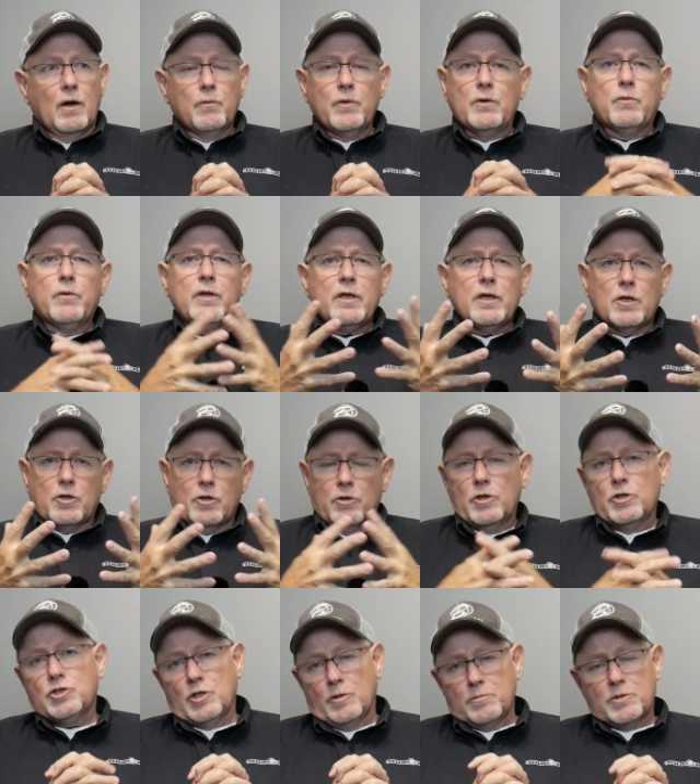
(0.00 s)
we'd really
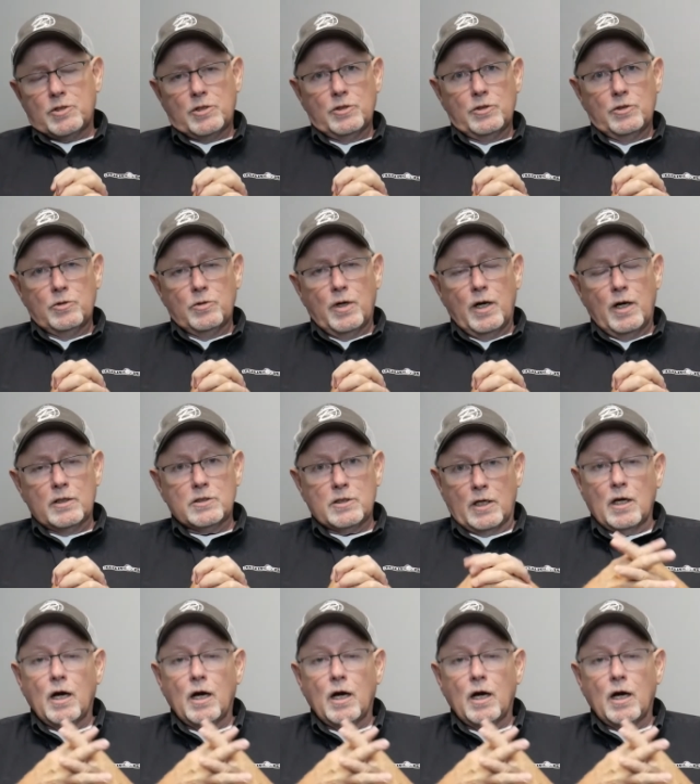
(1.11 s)
encourage them to